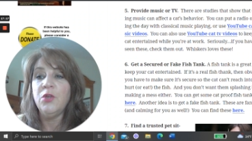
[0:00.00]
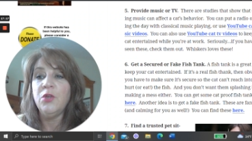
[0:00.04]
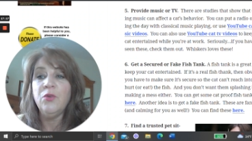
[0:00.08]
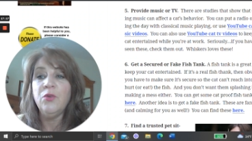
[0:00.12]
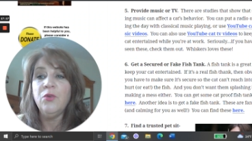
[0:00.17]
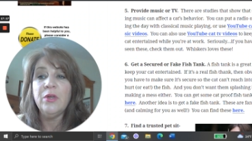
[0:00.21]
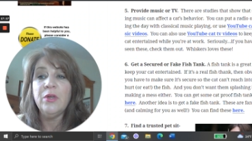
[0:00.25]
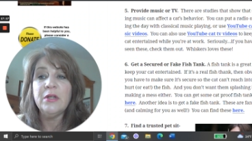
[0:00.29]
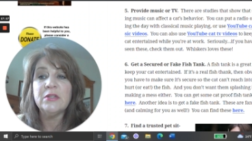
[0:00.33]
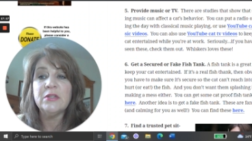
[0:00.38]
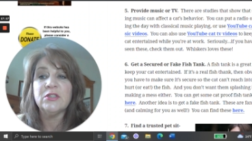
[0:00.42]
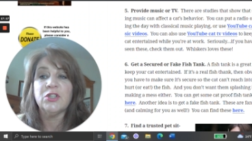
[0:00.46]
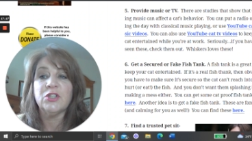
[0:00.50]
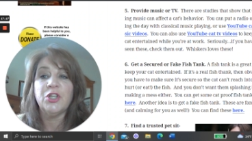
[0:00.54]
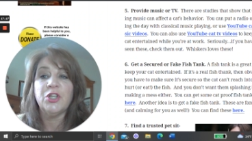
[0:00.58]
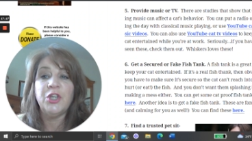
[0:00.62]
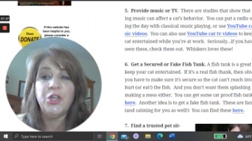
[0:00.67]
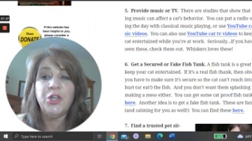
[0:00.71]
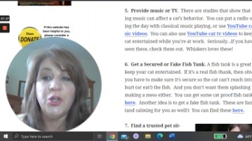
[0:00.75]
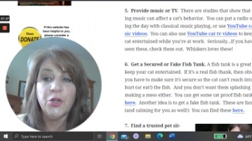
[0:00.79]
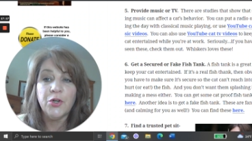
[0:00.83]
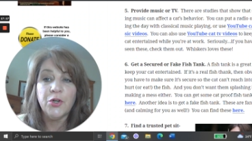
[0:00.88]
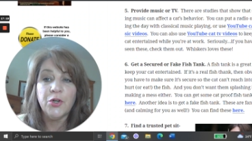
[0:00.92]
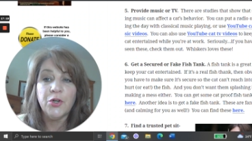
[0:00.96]
You can get a
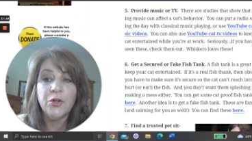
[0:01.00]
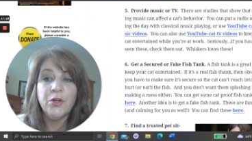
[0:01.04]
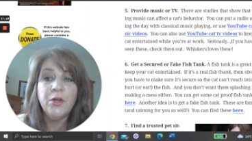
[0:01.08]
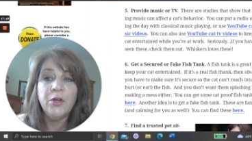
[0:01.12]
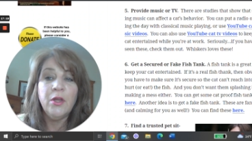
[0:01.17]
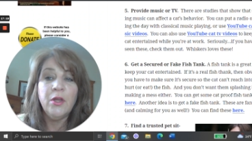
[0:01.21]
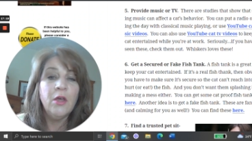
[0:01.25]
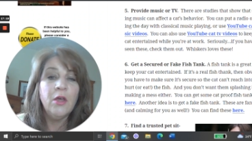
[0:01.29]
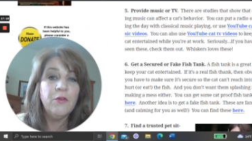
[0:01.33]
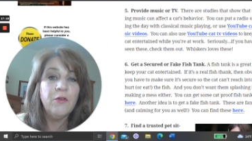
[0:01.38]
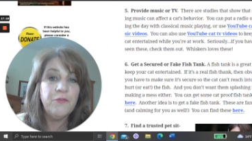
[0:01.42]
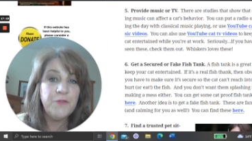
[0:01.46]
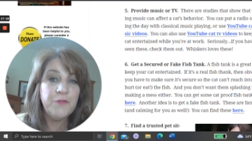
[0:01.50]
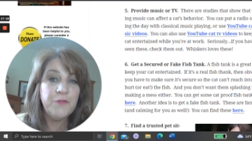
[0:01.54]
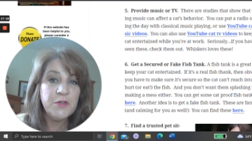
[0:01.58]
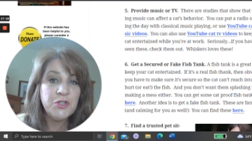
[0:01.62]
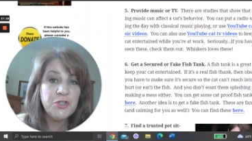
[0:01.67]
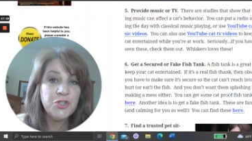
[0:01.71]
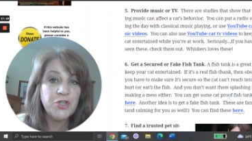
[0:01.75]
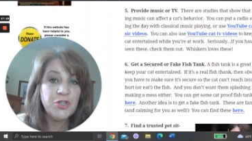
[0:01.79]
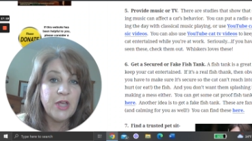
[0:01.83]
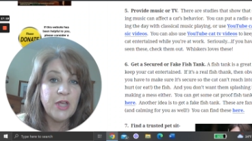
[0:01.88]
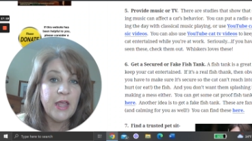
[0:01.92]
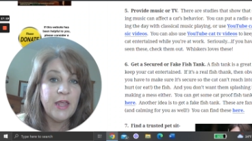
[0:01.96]
secured
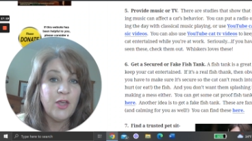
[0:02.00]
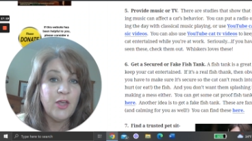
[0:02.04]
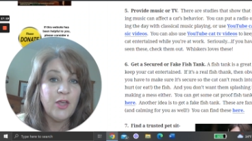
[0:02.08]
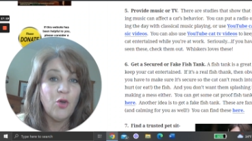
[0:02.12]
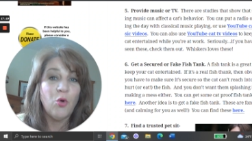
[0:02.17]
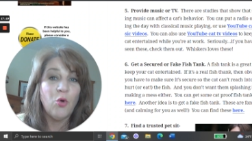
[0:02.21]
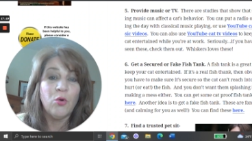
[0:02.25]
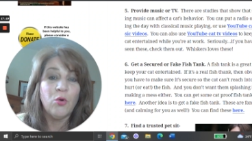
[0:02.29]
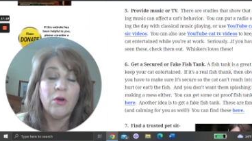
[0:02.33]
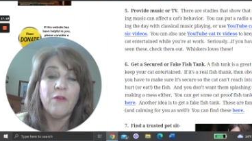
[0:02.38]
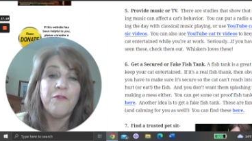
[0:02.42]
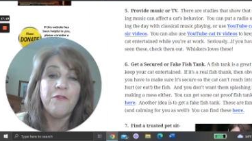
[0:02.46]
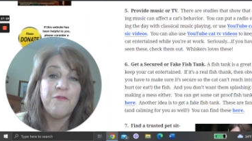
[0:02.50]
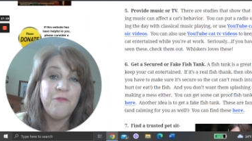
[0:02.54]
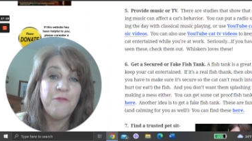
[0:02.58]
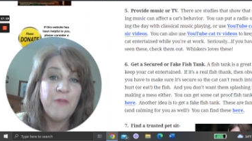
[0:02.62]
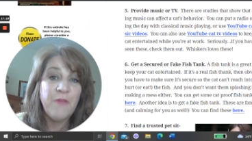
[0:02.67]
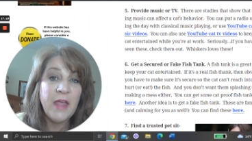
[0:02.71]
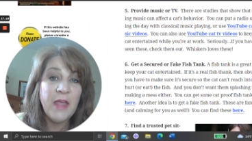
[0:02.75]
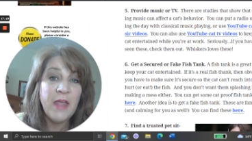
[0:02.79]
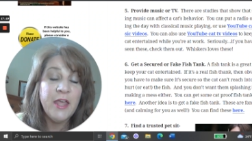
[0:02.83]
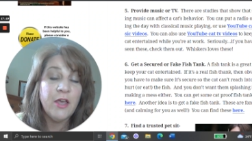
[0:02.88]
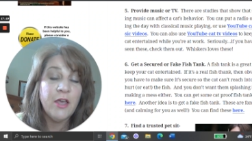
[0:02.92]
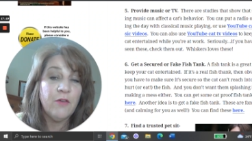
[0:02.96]
fish tank or a
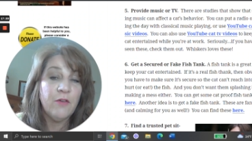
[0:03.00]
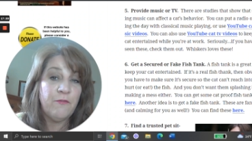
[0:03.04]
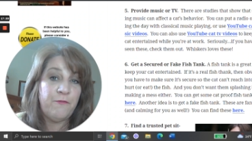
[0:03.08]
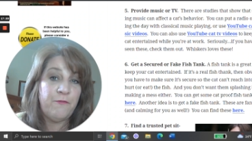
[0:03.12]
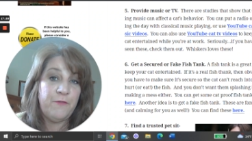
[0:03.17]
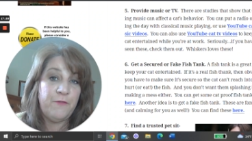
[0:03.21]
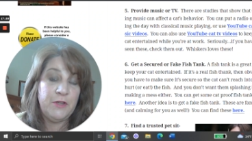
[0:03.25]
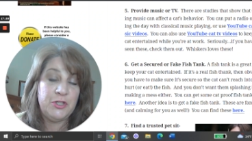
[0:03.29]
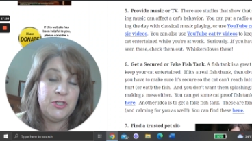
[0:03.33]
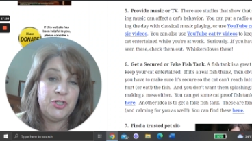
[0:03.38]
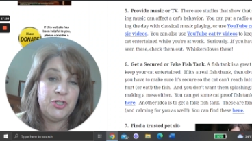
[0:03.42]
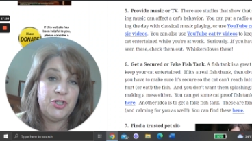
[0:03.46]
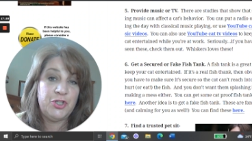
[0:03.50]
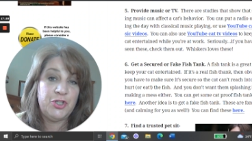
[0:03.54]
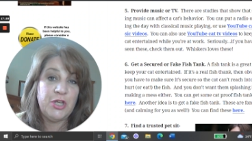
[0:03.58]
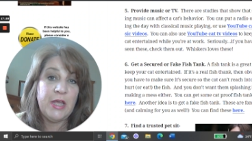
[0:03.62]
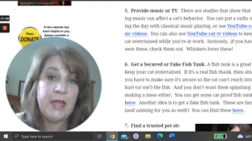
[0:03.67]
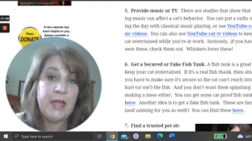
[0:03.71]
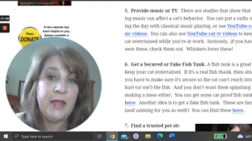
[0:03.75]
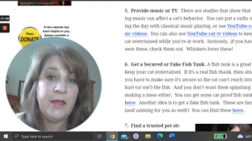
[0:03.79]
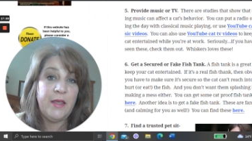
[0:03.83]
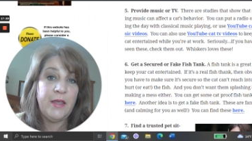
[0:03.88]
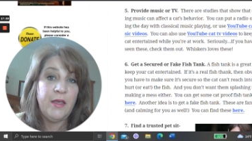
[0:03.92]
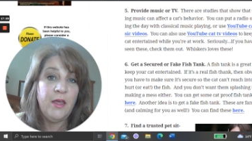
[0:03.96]
fake fish
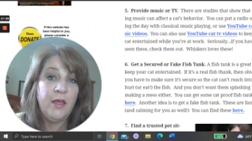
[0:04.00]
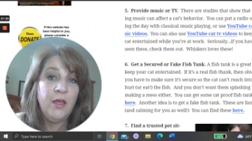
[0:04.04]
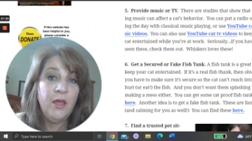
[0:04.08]
tank.